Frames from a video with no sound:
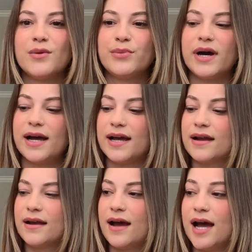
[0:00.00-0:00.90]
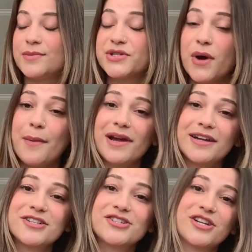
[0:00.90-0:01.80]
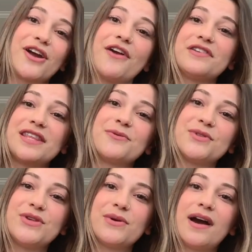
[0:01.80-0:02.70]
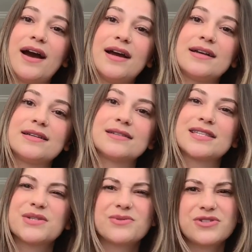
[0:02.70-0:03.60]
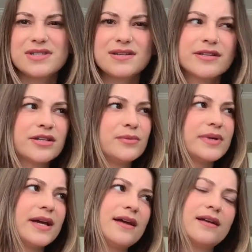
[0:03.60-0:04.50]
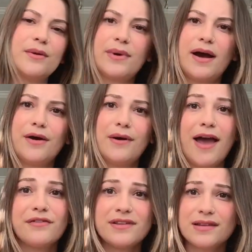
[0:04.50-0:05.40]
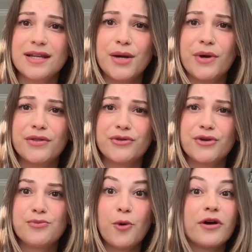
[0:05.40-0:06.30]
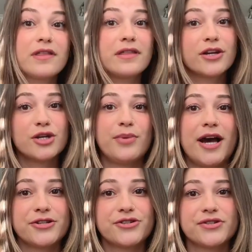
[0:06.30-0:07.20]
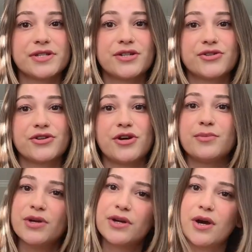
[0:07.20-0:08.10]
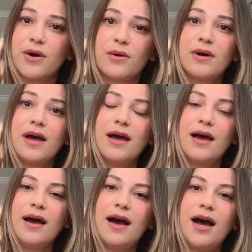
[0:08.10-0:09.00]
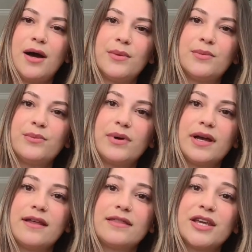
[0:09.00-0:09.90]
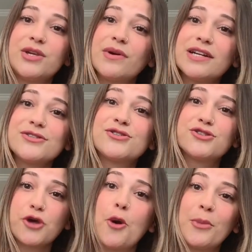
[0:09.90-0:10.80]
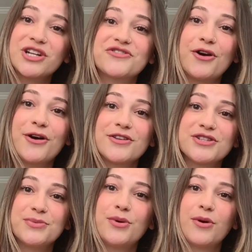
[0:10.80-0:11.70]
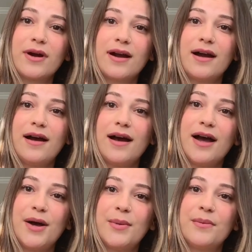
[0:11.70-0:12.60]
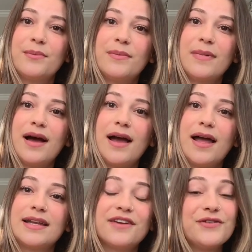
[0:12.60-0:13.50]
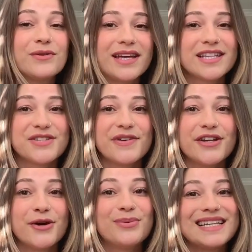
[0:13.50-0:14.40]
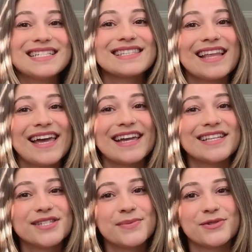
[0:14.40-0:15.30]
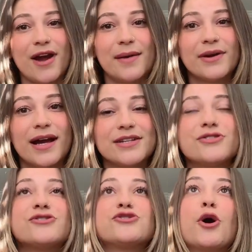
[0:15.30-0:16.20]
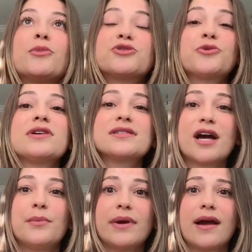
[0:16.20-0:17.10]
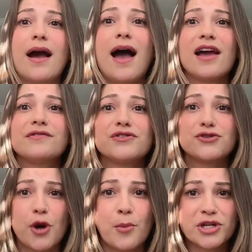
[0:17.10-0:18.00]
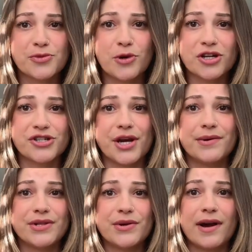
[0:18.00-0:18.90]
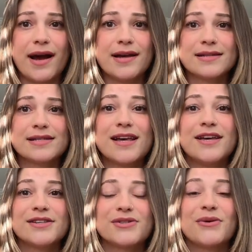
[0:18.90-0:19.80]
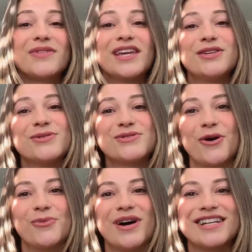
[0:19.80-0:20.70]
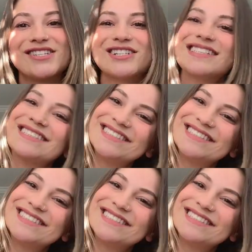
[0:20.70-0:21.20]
But I'm so happy I got to share everything with you guys. This was just a little bit about everything that I went through, more than the Goodpasture syndrome, you know. But thank you guys so much for all the support. And if you like this video, please like and subscribe, guys. So much more is coming. I have so much more to share with you guys. So thank you so much.